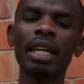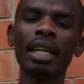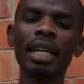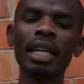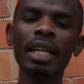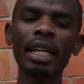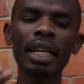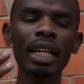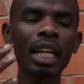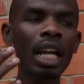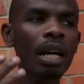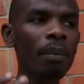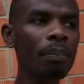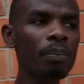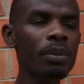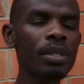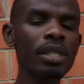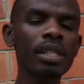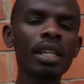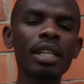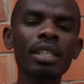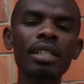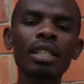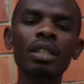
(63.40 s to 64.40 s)
The club
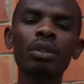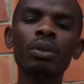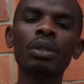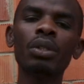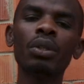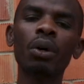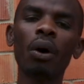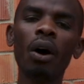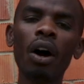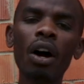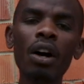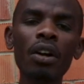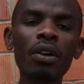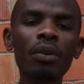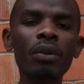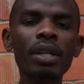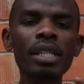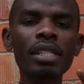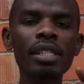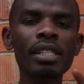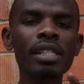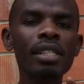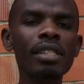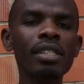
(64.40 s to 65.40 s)
started with
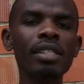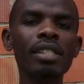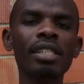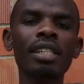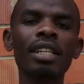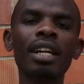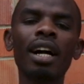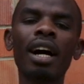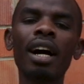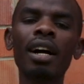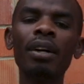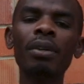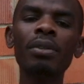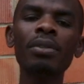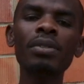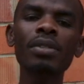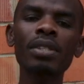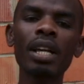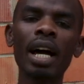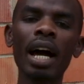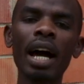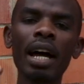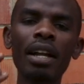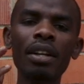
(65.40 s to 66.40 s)
only 6
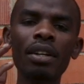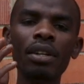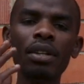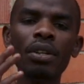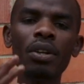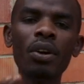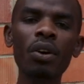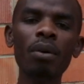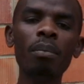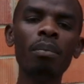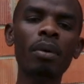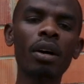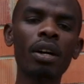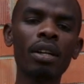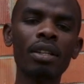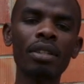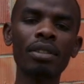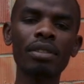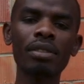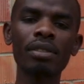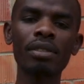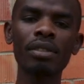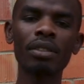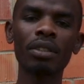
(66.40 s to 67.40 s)
girls and no
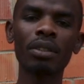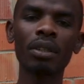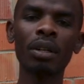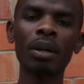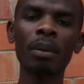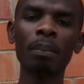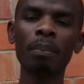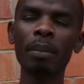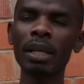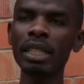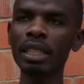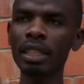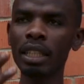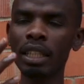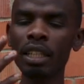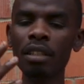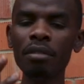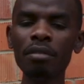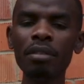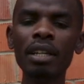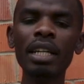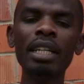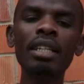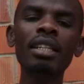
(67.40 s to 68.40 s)
boys, but
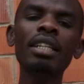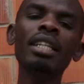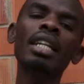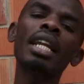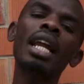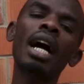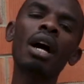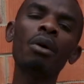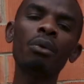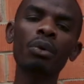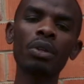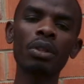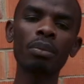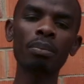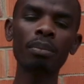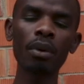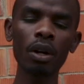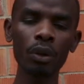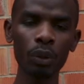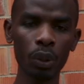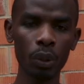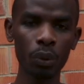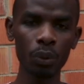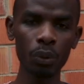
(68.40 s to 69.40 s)
even now with
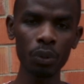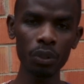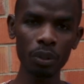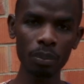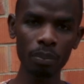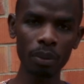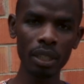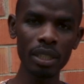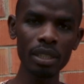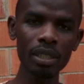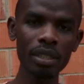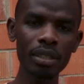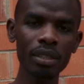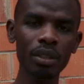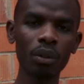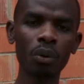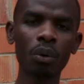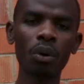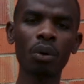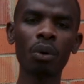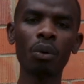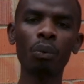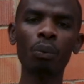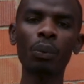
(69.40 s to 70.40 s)
more recruitment,
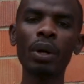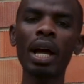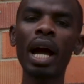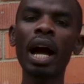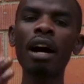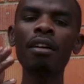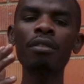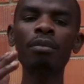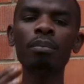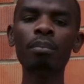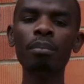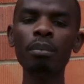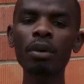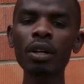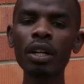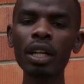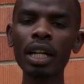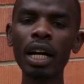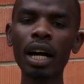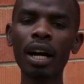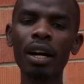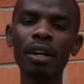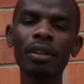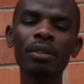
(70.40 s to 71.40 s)
we have more
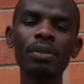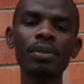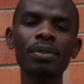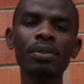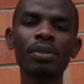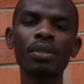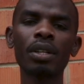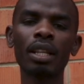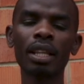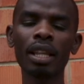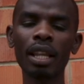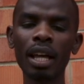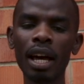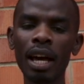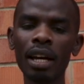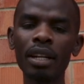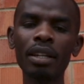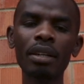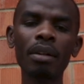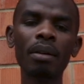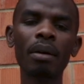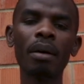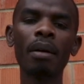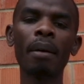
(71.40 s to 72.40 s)
girls
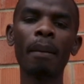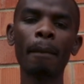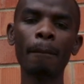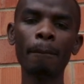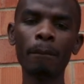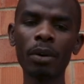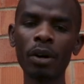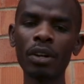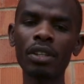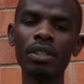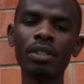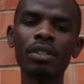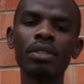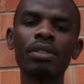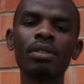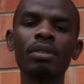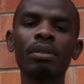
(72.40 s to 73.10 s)
than boys.